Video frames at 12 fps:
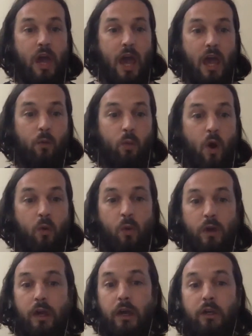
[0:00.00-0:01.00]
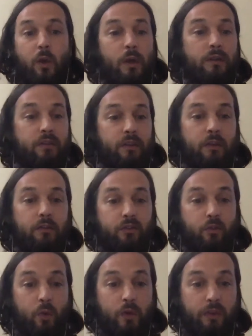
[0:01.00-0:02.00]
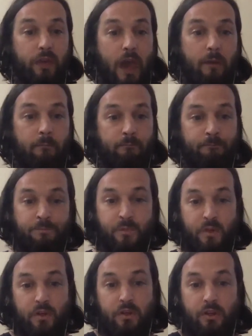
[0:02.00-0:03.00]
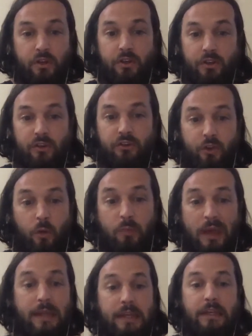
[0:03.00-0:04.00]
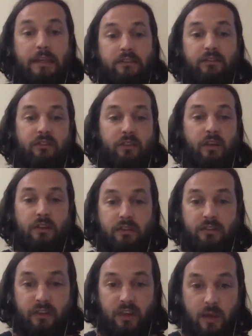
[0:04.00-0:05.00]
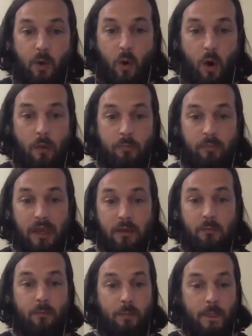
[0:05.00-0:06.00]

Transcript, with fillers: and what we are going to do with that. So Beni is the CMO at Beam,